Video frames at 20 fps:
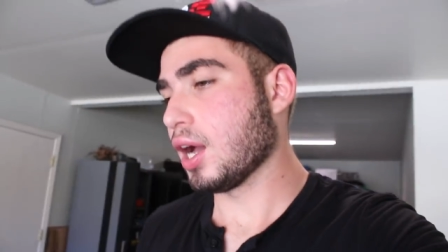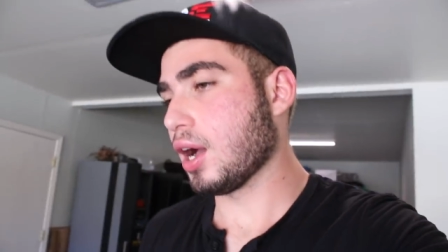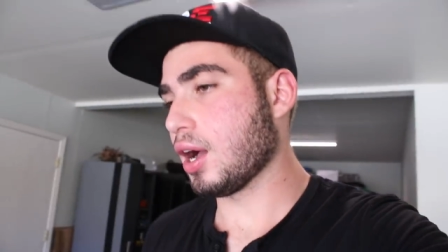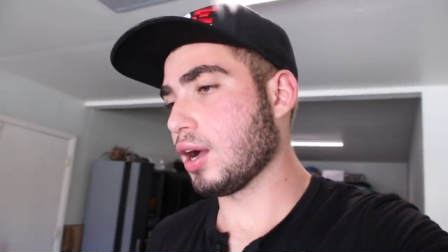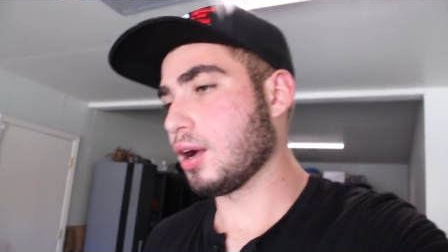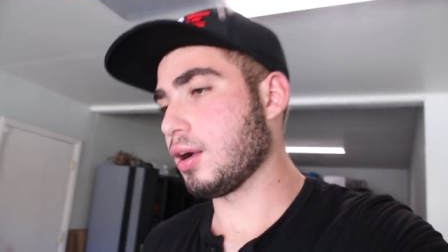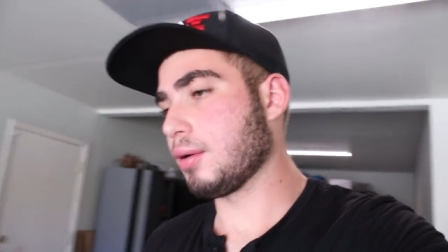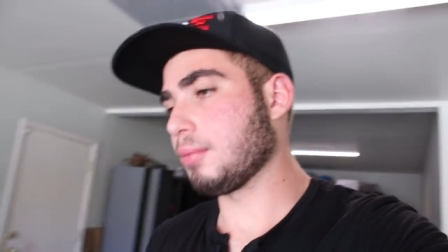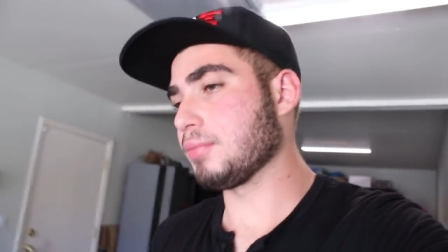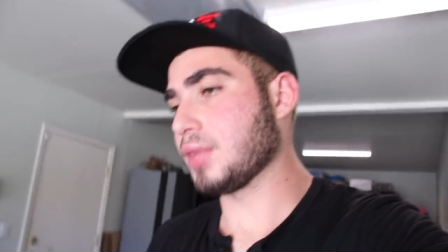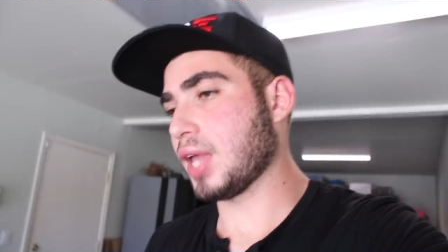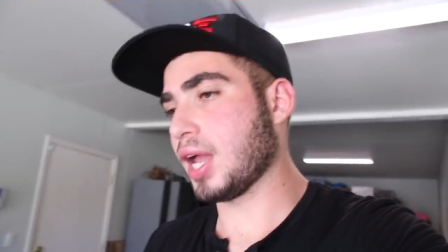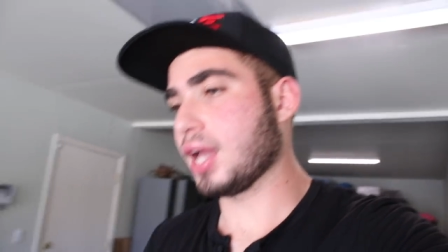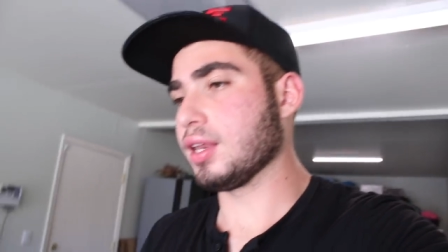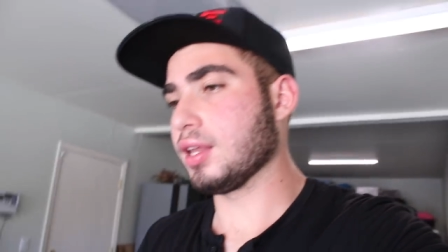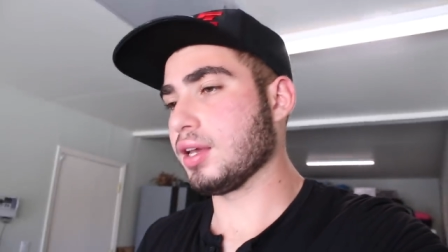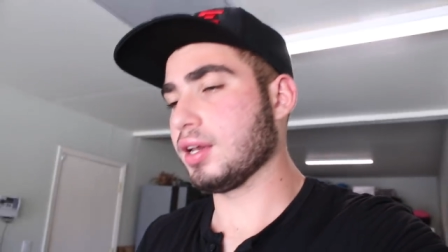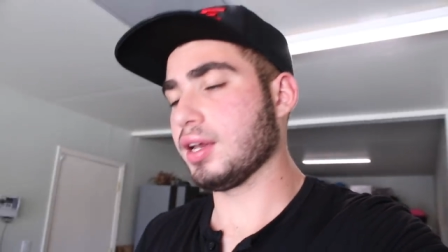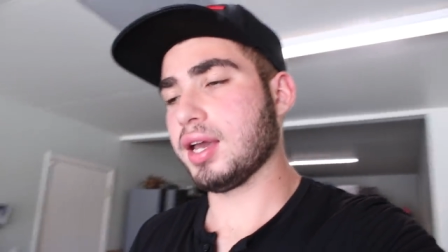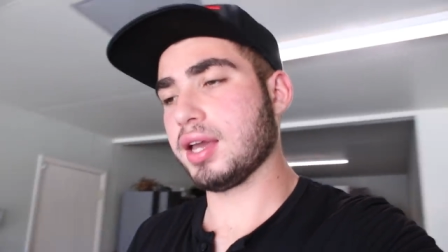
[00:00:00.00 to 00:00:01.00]
Um,
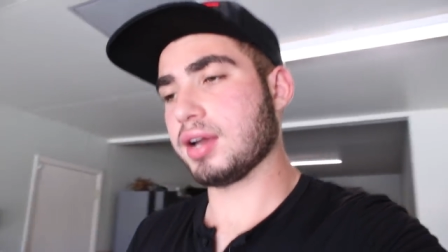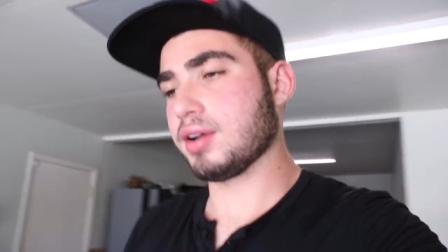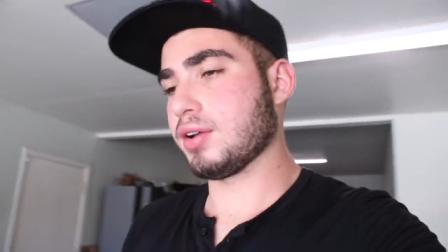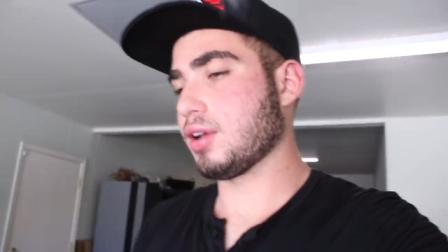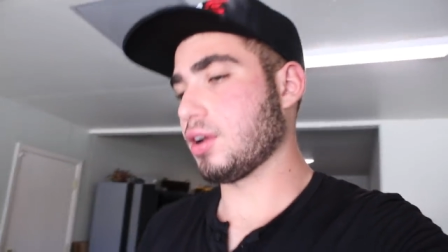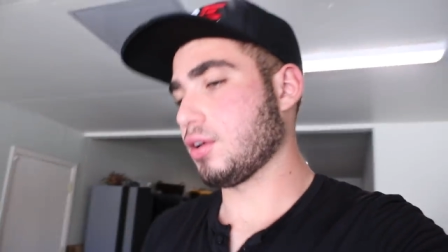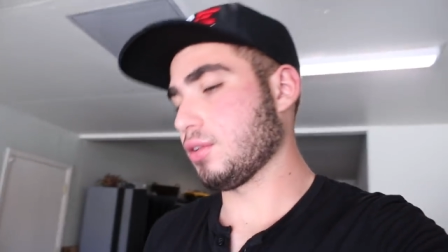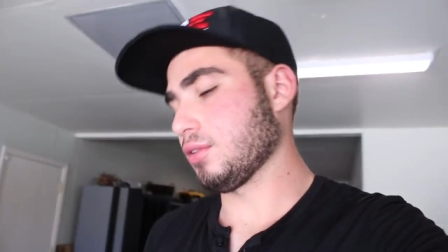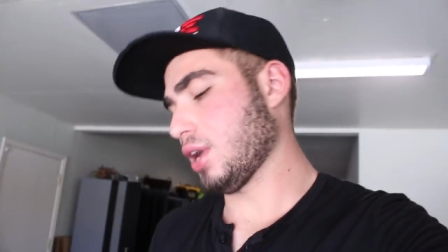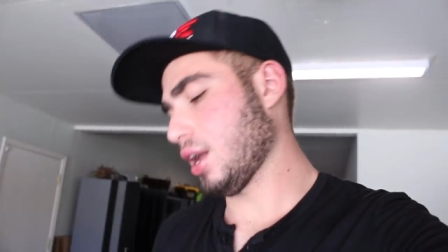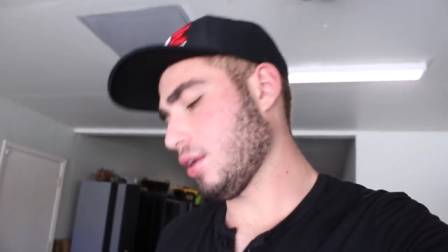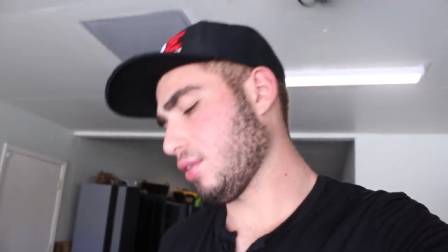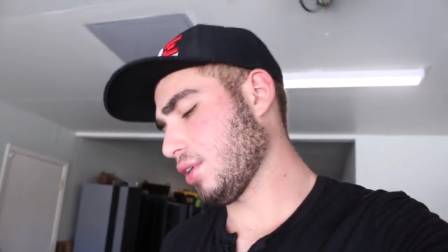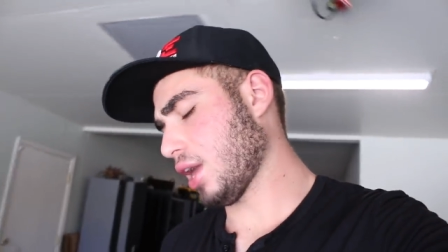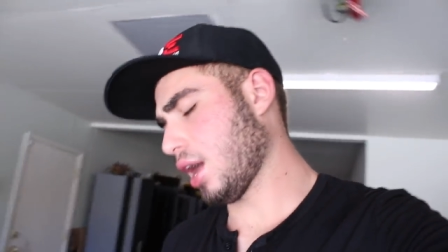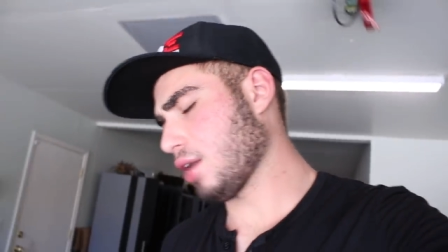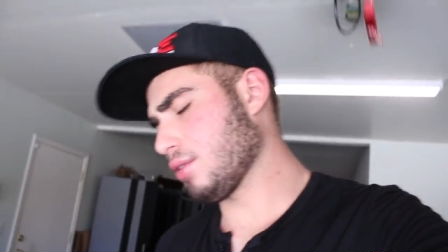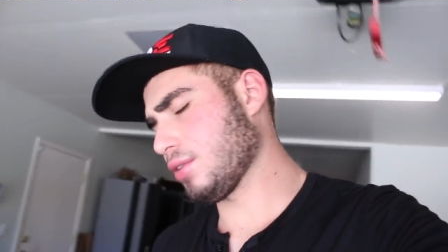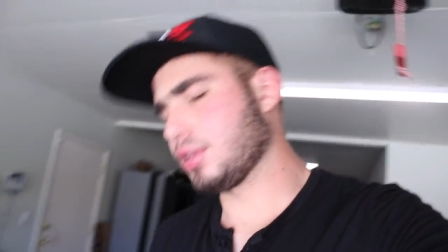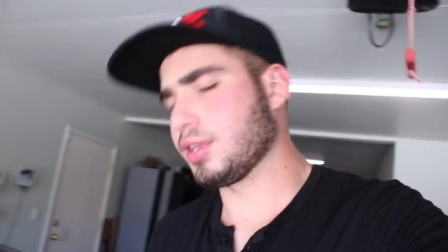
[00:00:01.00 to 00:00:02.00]
I, I don't know. I
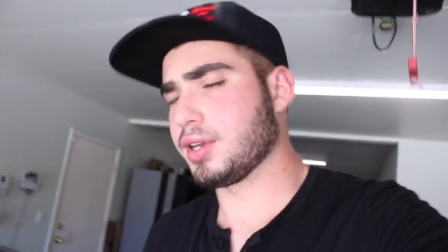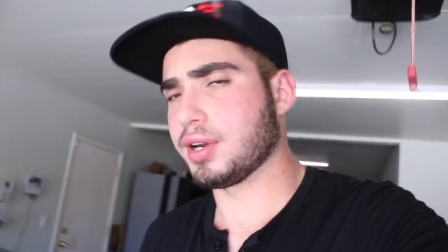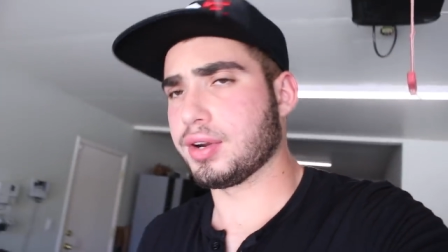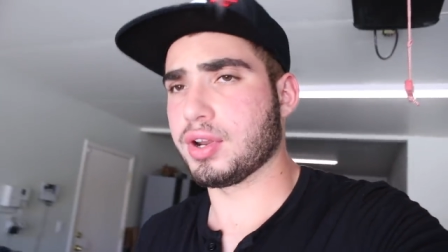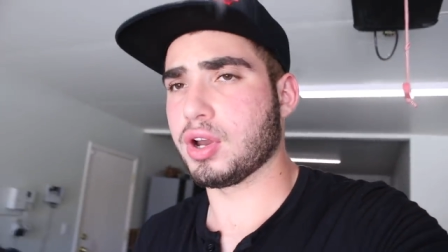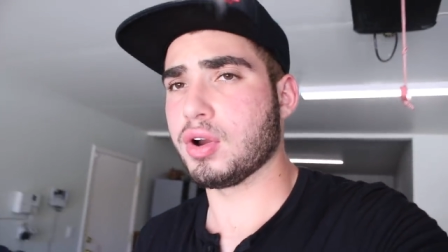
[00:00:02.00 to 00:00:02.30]
really, I really don't